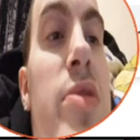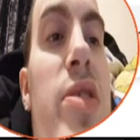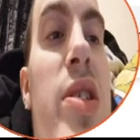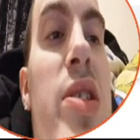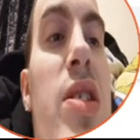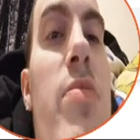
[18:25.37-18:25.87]
Till
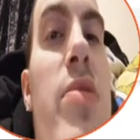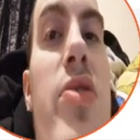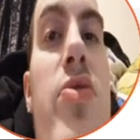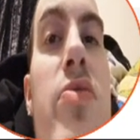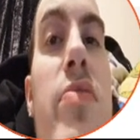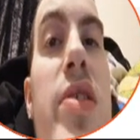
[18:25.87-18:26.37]
next time, like
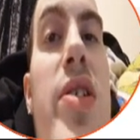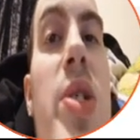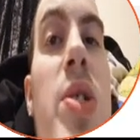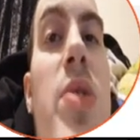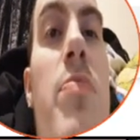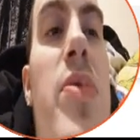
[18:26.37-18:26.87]

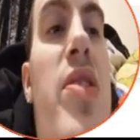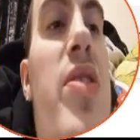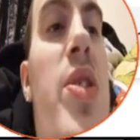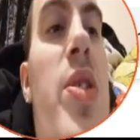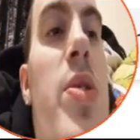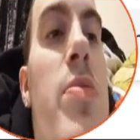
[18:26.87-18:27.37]
always,
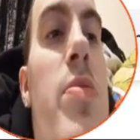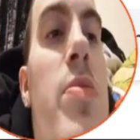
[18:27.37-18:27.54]
peace.